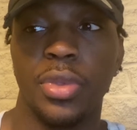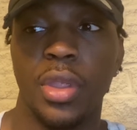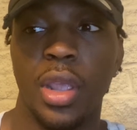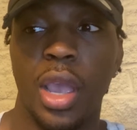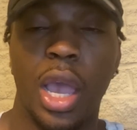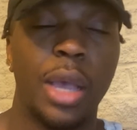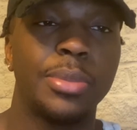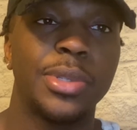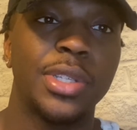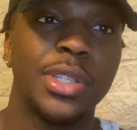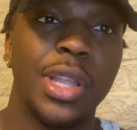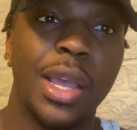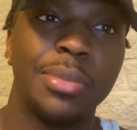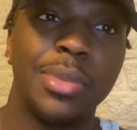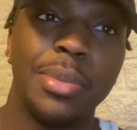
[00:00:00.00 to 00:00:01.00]
I'm
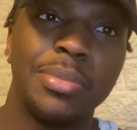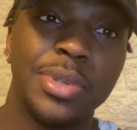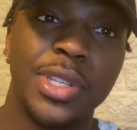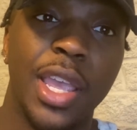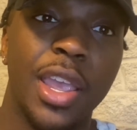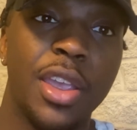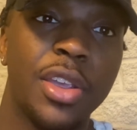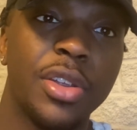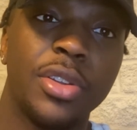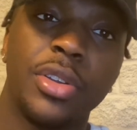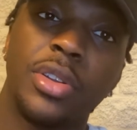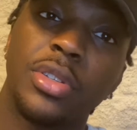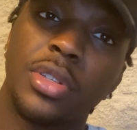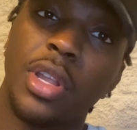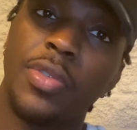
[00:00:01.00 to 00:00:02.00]
scared and
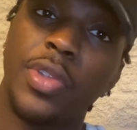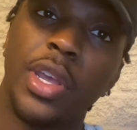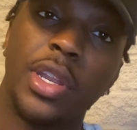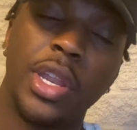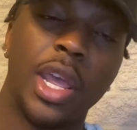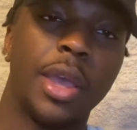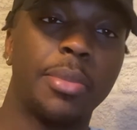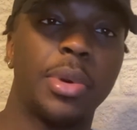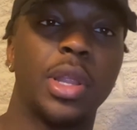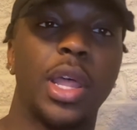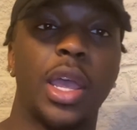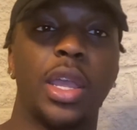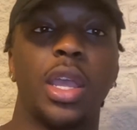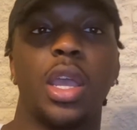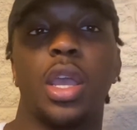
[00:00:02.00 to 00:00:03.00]
stuff like that, but like
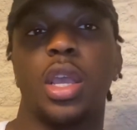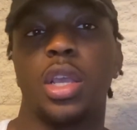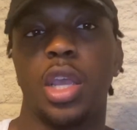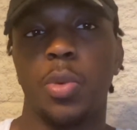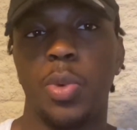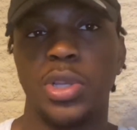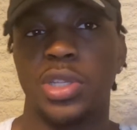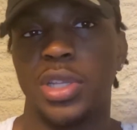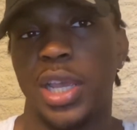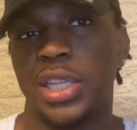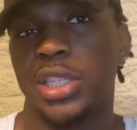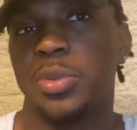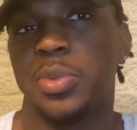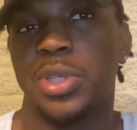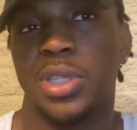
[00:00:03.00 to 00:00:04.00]
it wasn't like she
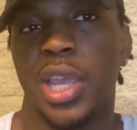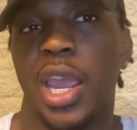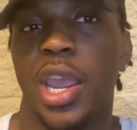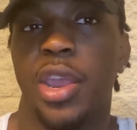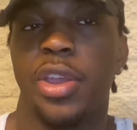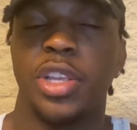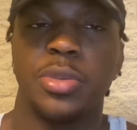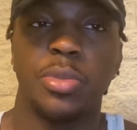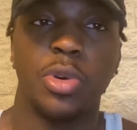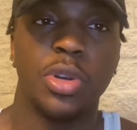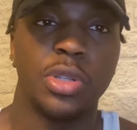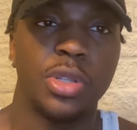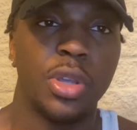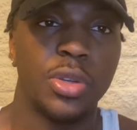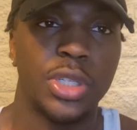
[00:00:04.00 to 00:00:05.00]
was scared. It was more as
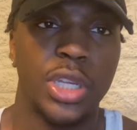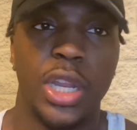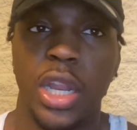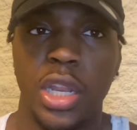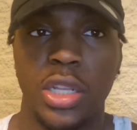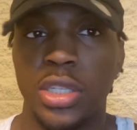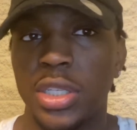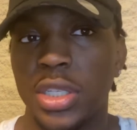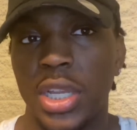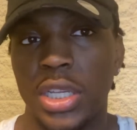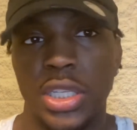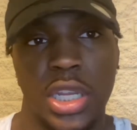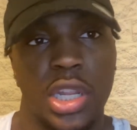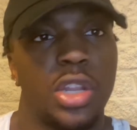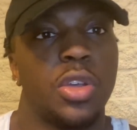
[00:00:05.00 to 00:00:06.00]
though she said she
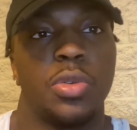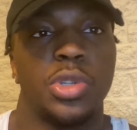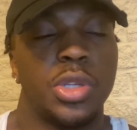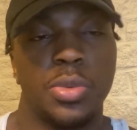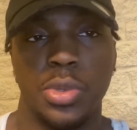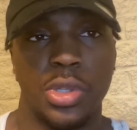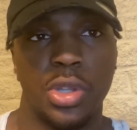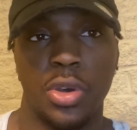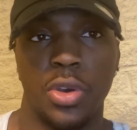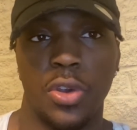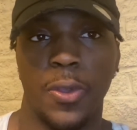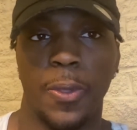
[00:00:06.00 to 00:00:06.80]
didn't know what she was doing.